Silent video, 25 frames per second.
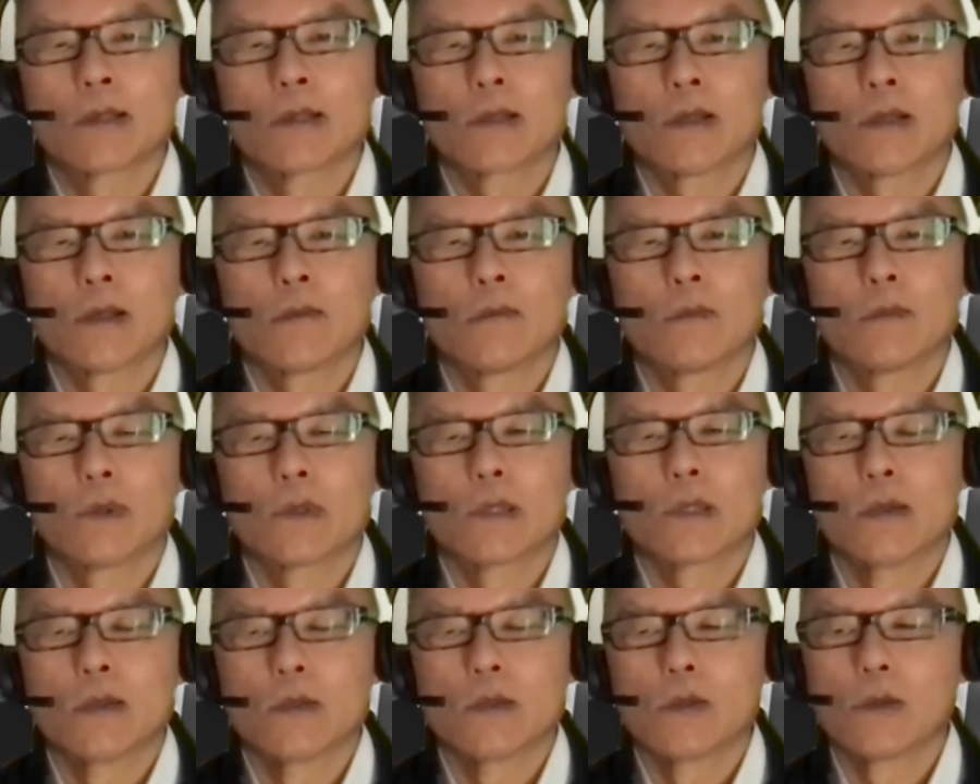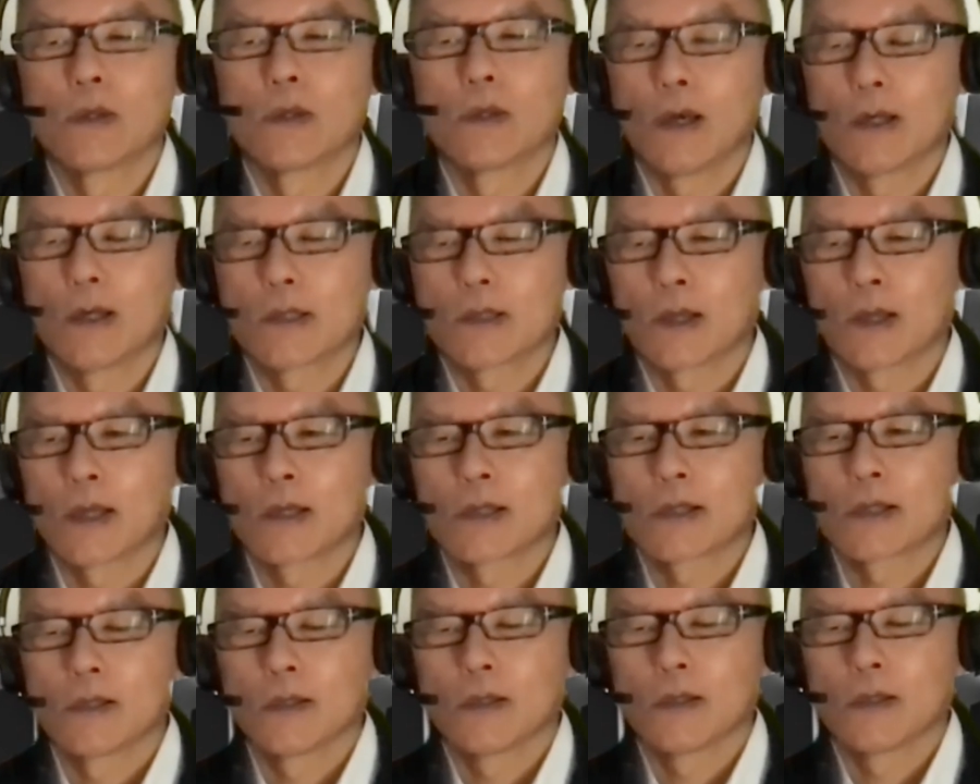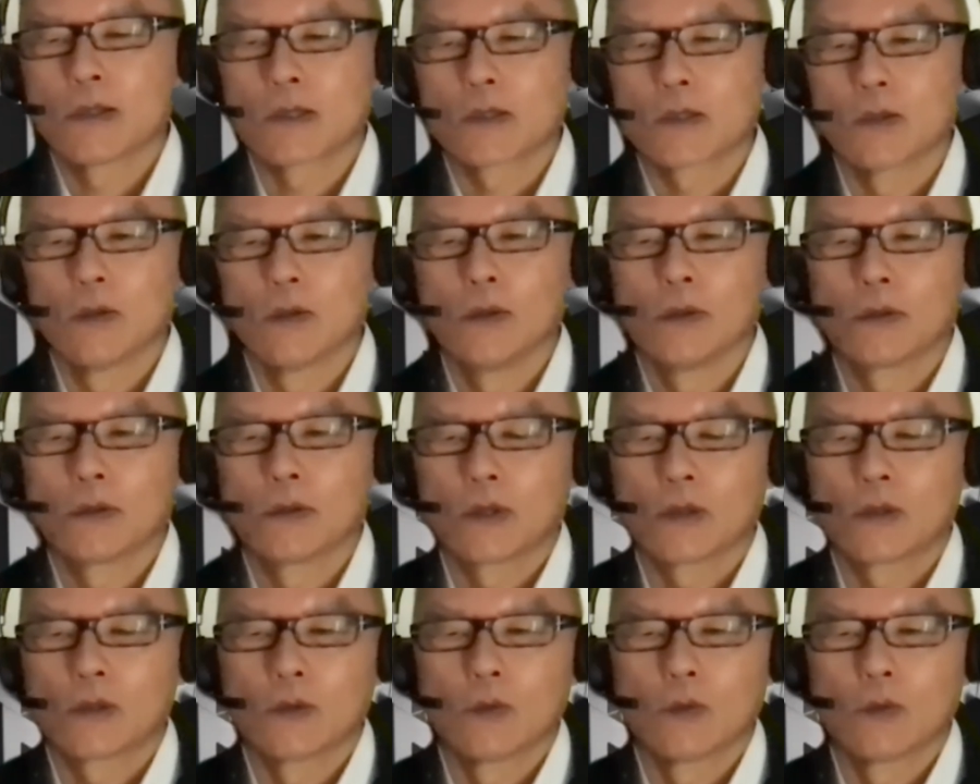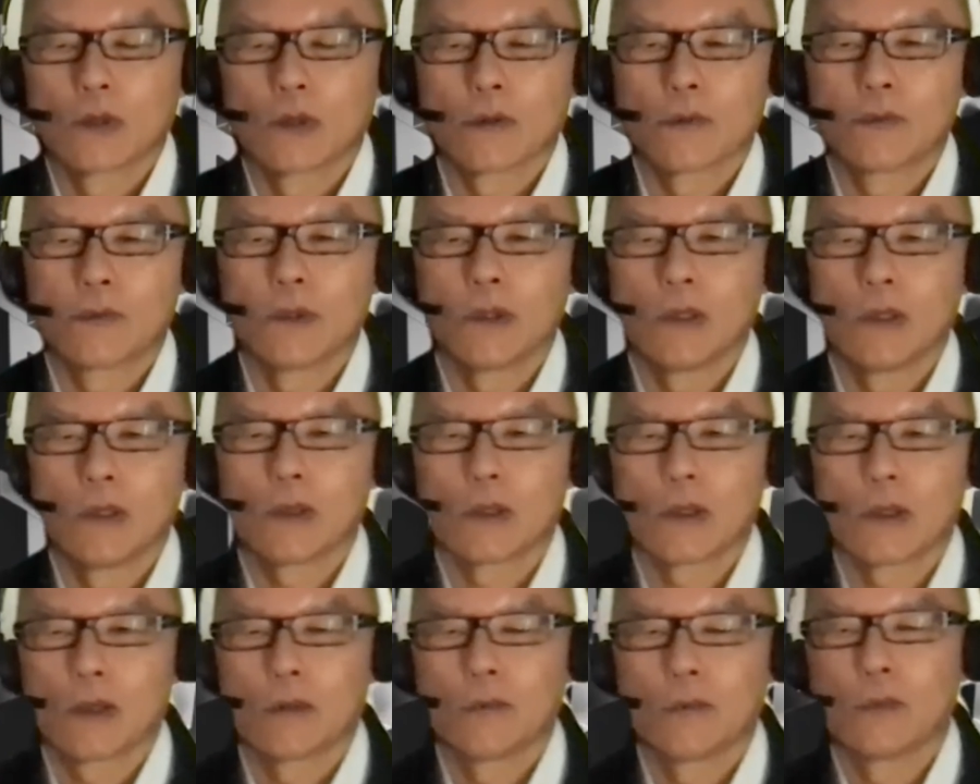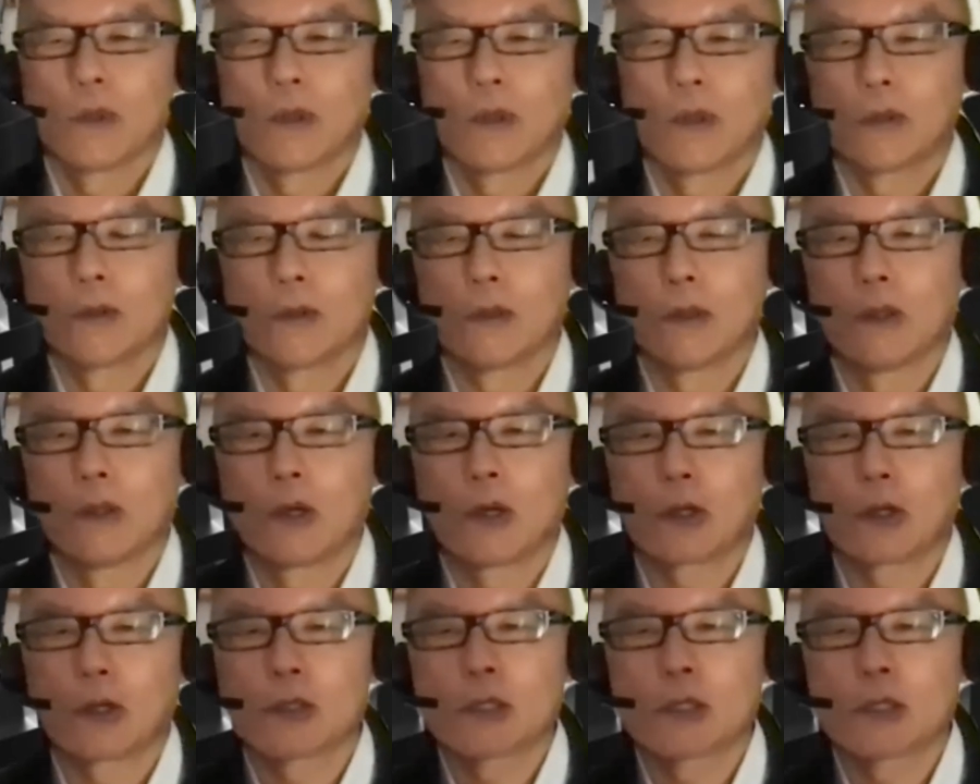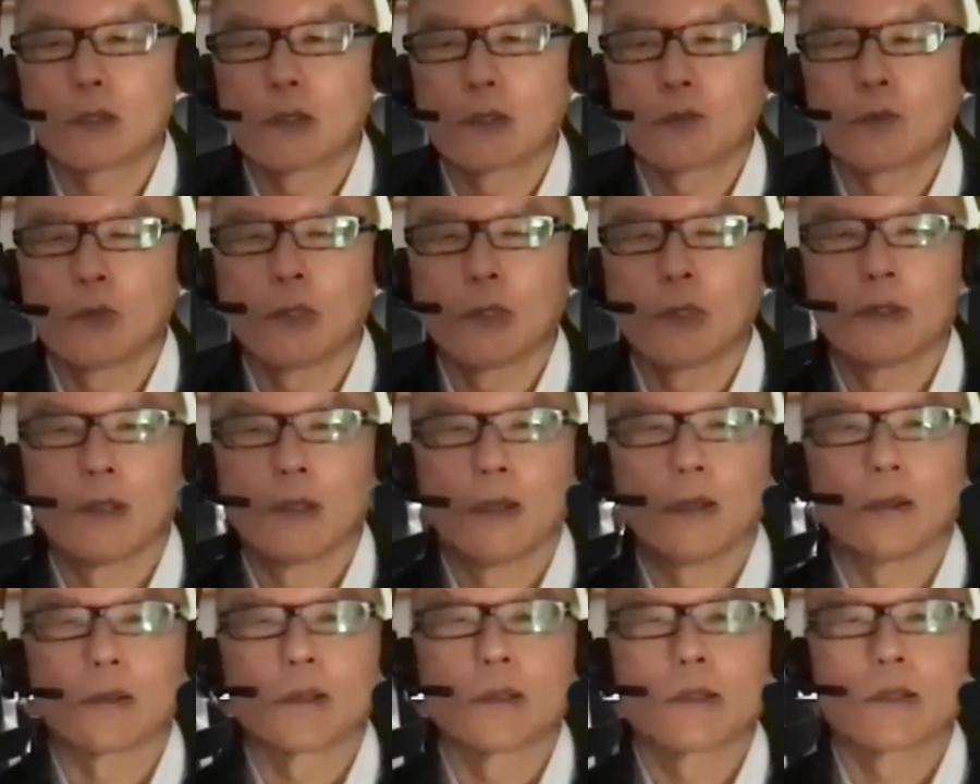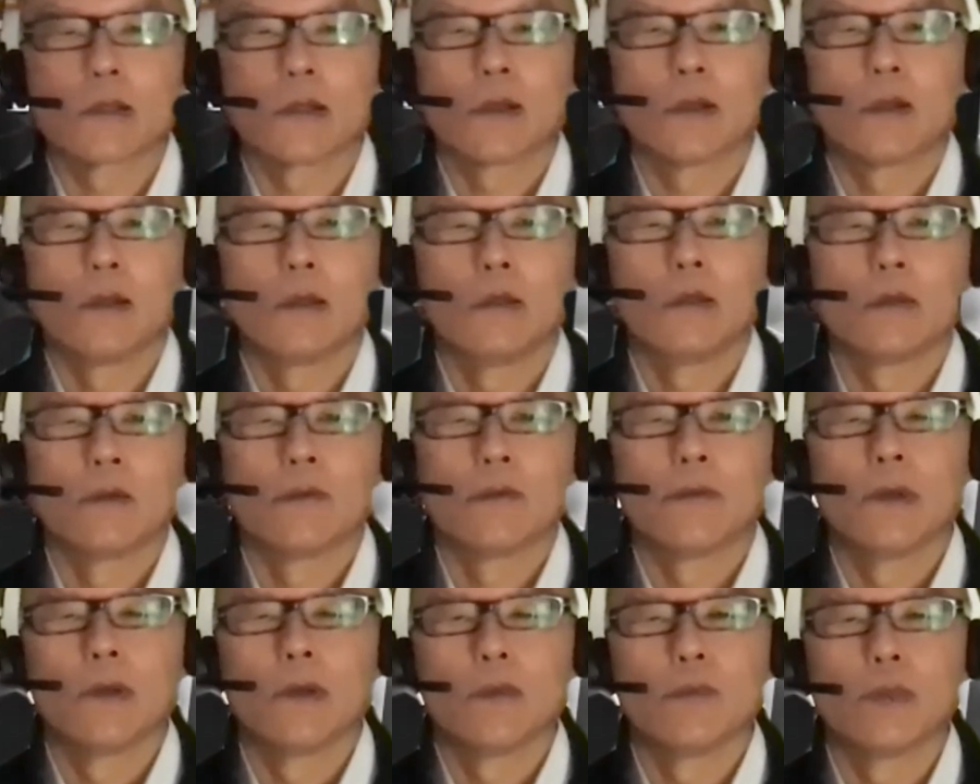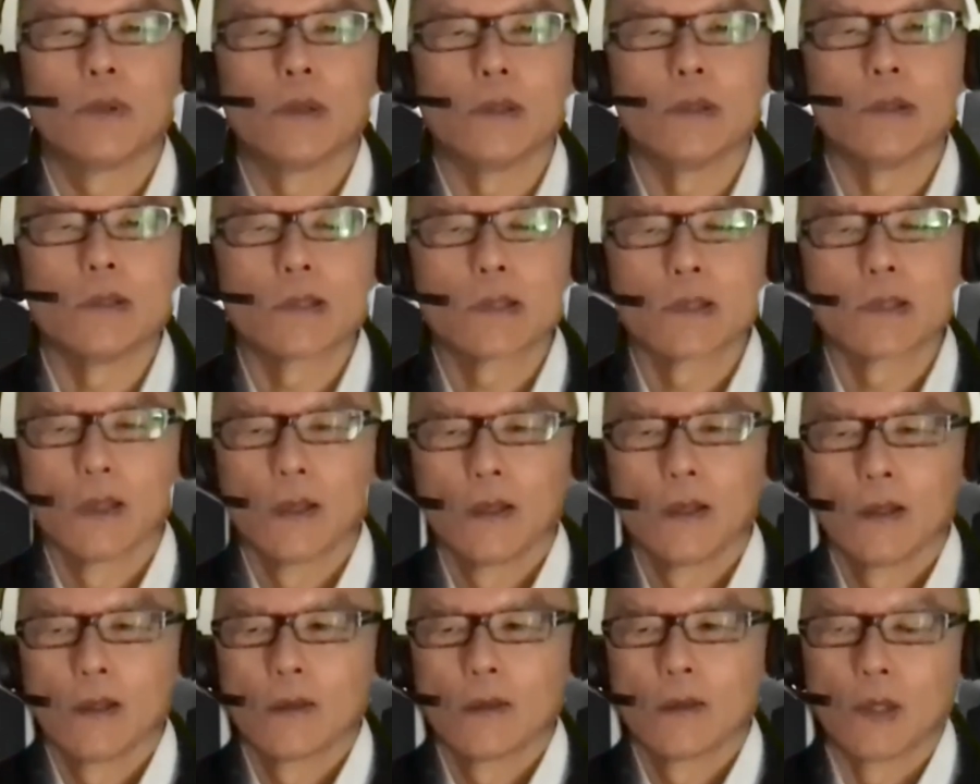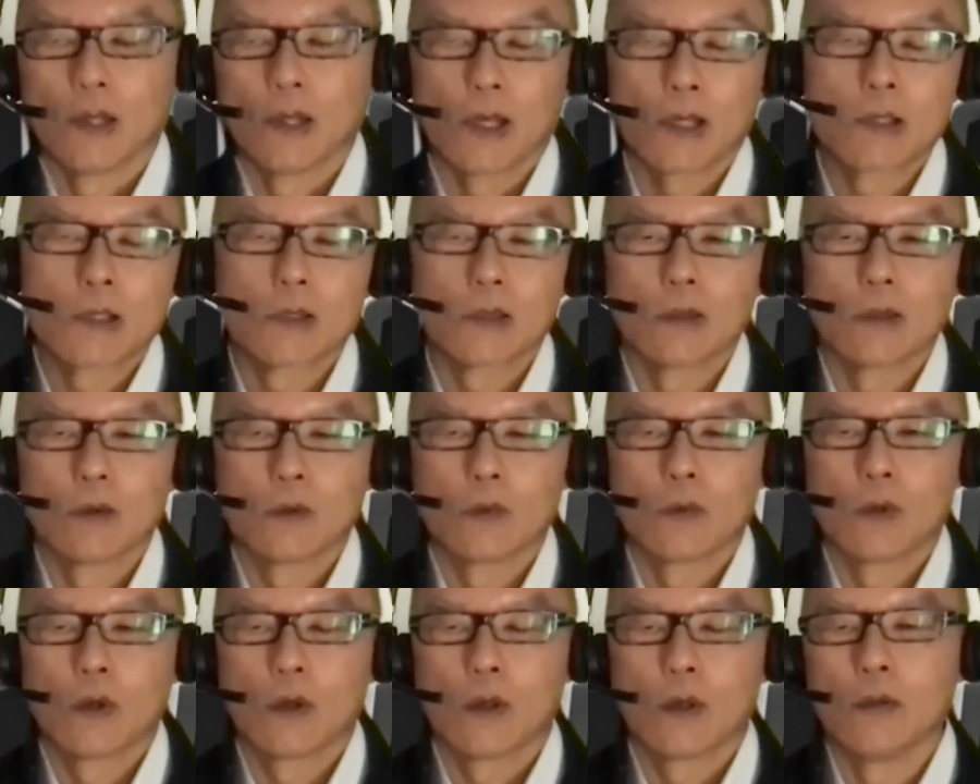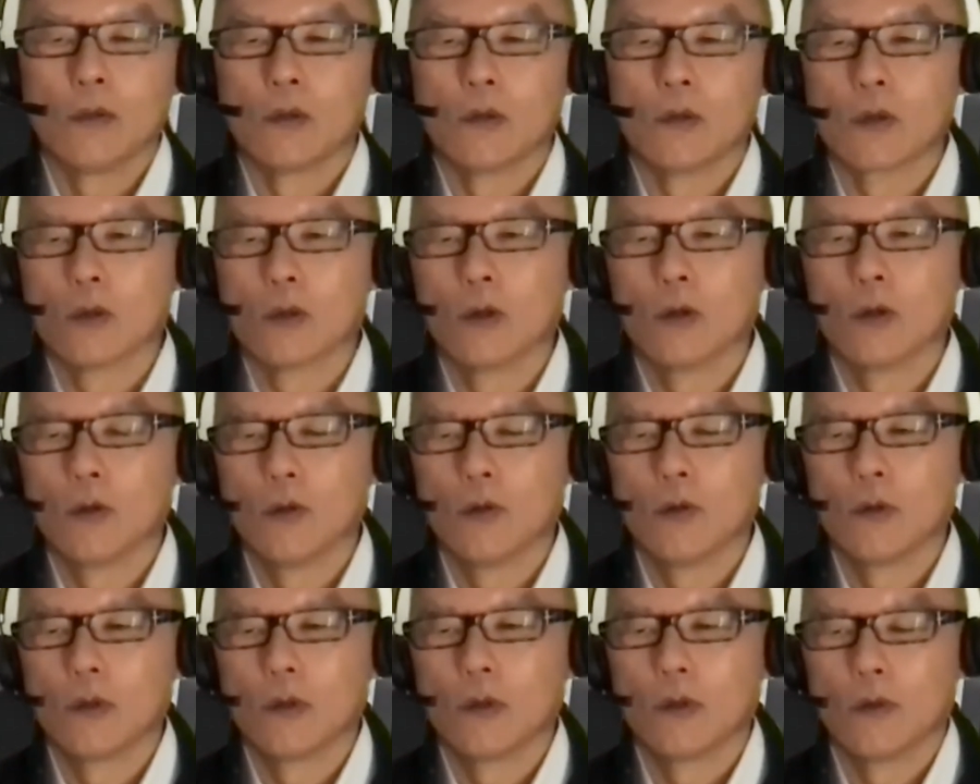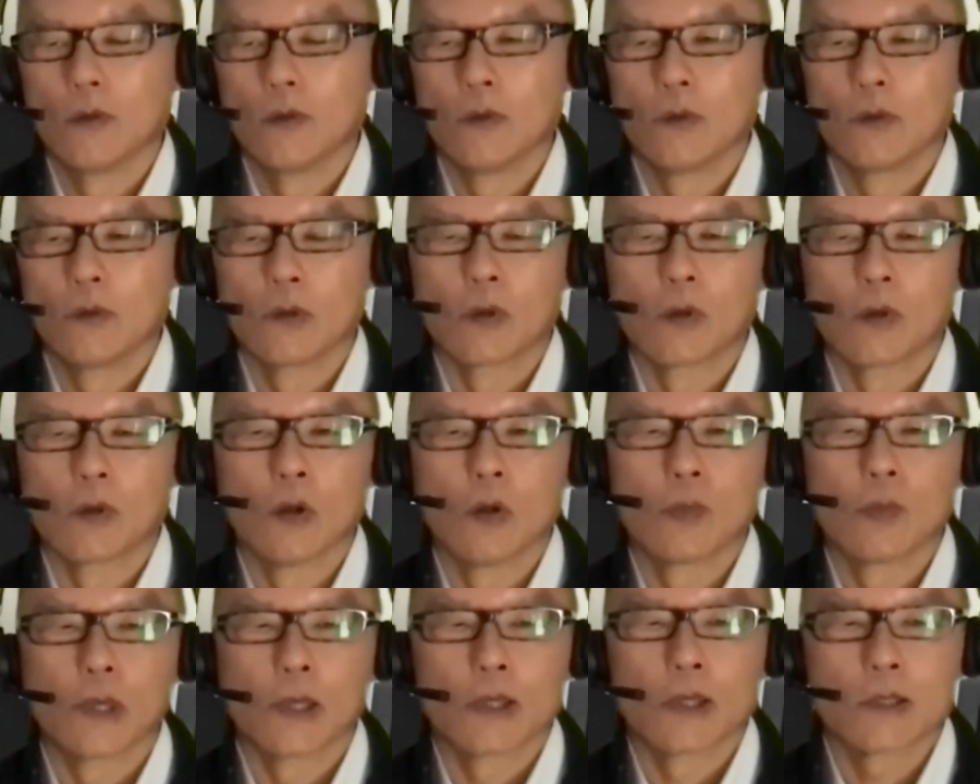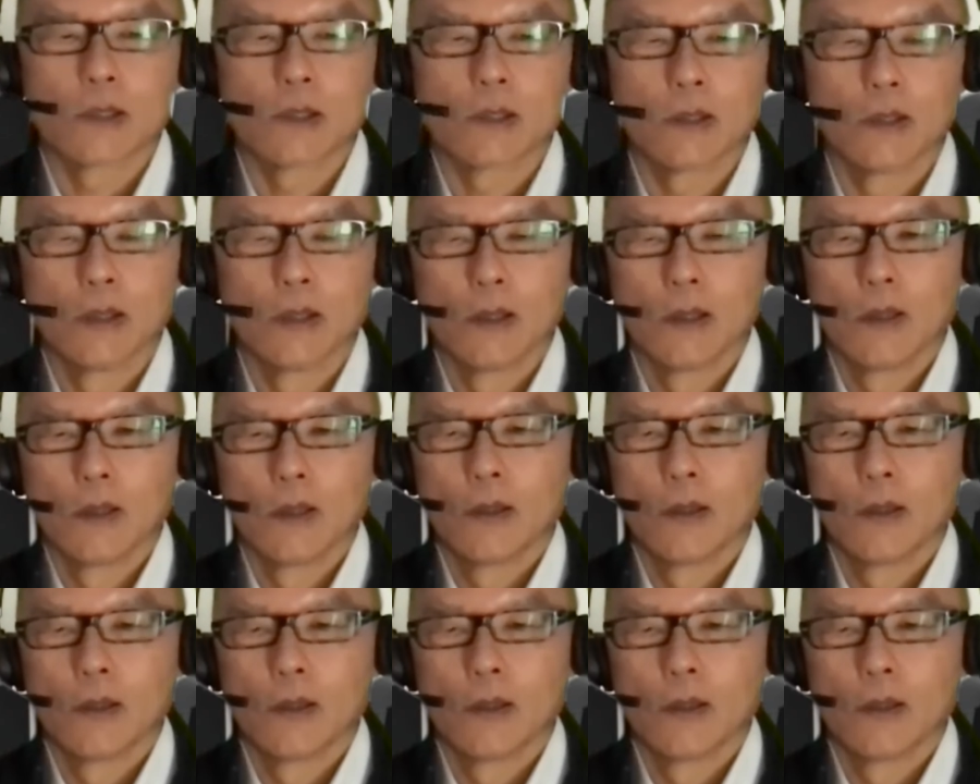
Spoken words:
Since you guys are actually sold to one of the large retailers in the Philippines, well, actually in the globe on the globe, actually,